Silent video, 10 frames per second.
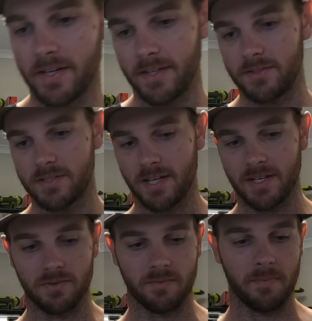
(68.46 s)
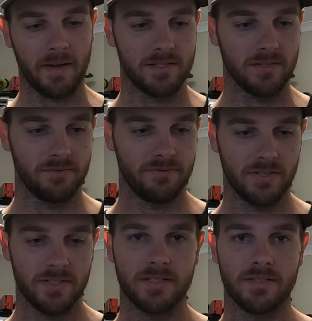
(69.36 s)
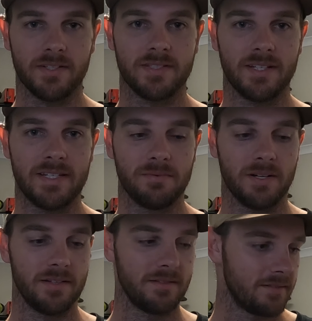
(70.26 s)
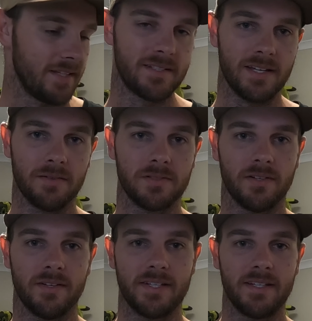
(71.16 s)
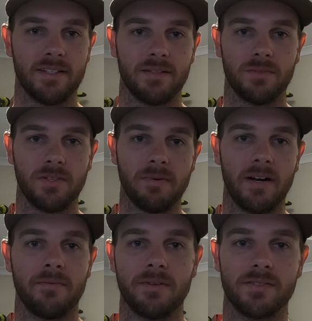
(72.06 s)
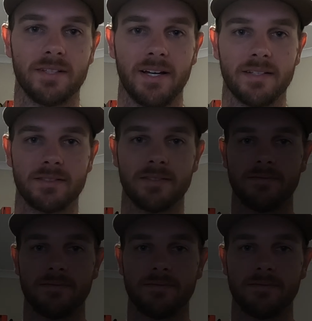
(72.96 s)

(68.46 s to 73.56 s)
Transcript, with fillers: I'll get those tank gripper pads on first, nice and easy one, then the tail tidy, and then we'll do the bar end mirrors last.